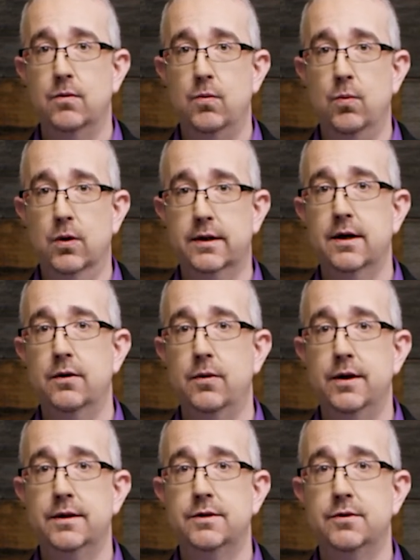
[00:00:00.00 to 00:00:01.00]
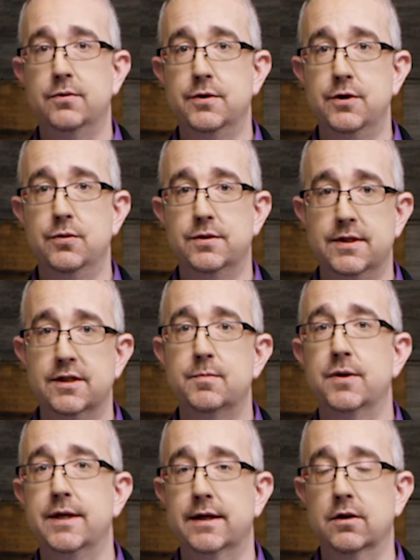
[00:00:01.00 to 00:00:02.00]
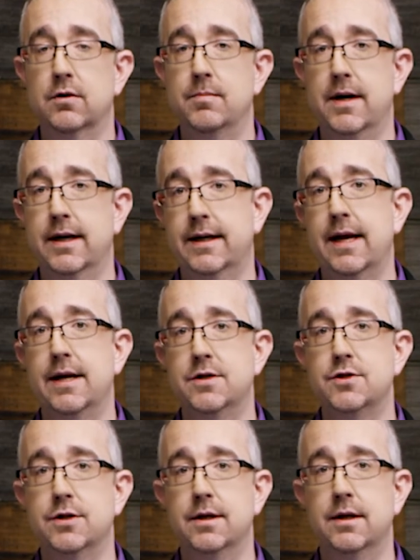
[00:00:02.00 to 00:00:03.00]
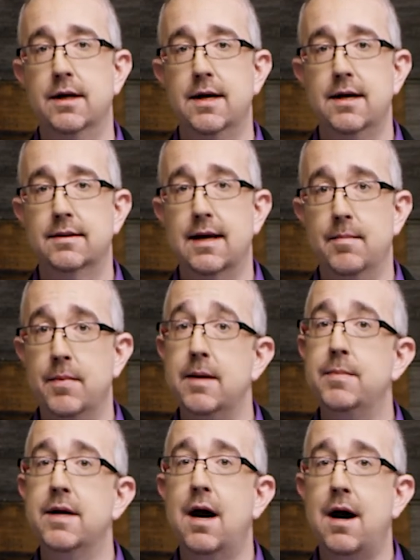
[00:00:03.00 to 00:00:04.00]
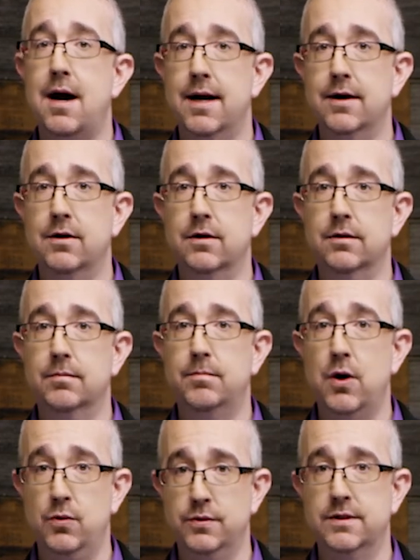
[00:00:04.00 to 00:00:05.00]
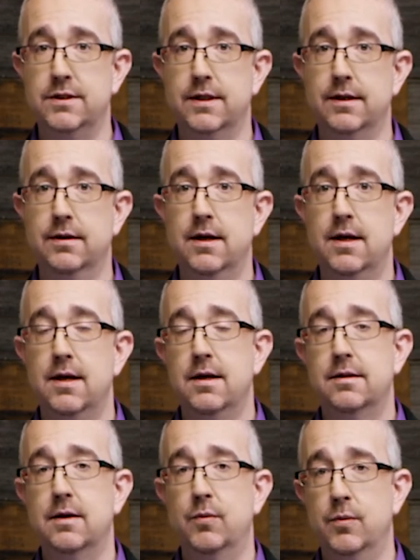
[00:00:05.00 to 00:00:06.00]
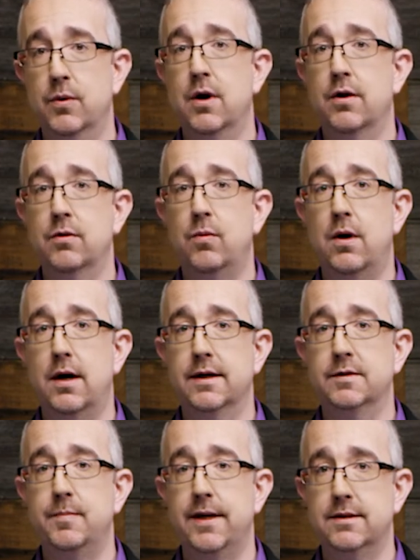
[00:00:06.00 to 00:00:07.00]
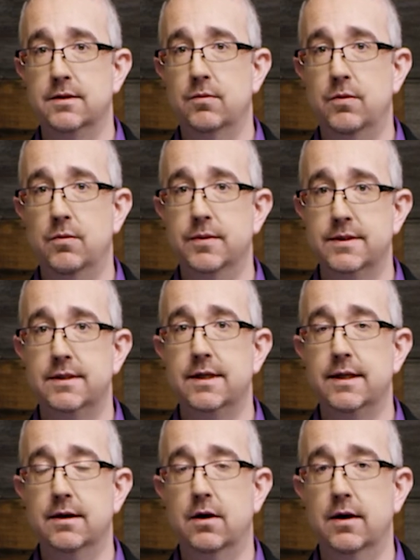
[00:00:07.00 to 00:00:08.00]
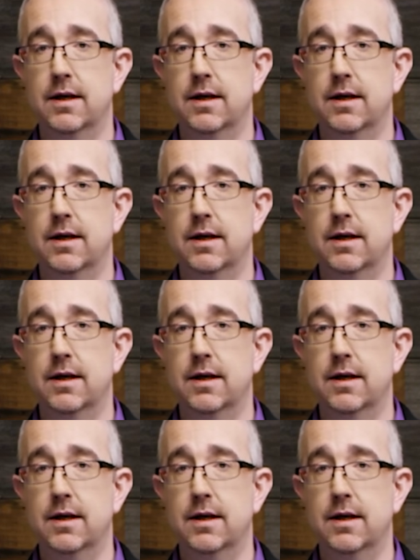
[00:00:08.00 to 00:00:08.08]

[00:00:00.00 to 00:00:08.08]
we're going to use this particular medication that may be higher potency than we would otherwise based on what we see on